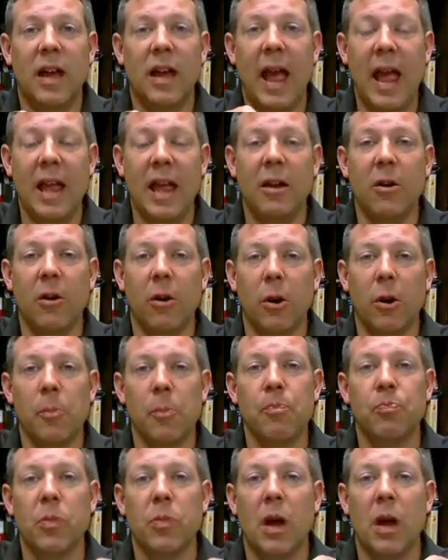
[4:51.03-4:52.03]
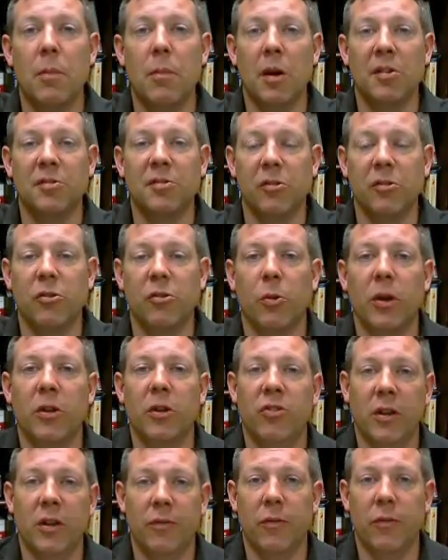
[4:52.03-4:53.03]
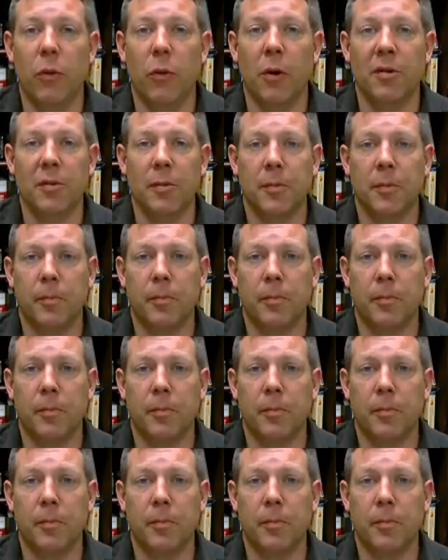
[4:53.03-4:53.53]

anchor amongst the pterygophores.